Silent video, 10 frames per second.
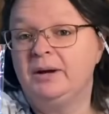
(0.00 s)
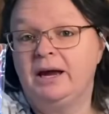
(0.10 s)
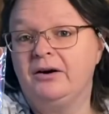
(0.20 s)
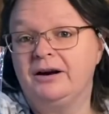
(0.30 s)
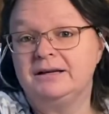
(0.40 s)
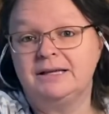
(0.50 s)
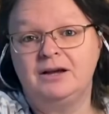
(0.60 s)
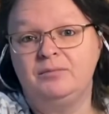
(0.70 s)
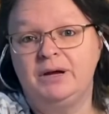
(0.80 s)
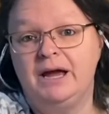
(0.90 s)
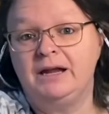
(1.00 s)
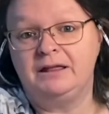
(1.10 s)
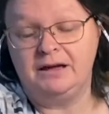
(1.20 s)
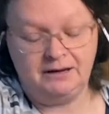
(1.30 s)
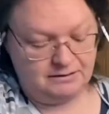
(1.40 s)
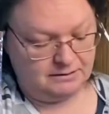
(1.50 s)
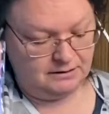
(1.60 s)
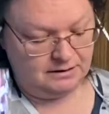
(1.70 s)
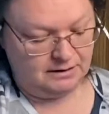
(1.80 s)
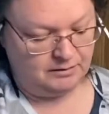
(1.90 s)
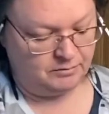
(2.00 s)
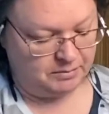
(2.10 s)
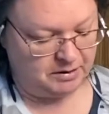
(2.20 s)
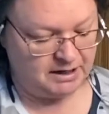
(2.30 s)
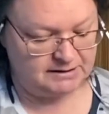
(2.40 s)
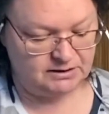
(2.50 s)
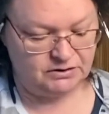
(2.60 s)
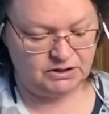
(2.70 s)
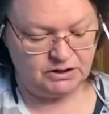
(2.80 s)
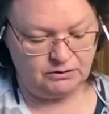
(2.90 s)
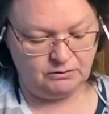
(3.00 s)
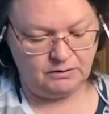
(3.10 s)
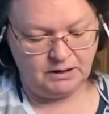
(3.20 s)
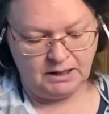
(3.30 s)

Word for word: earrings. They could be anything but because there's two,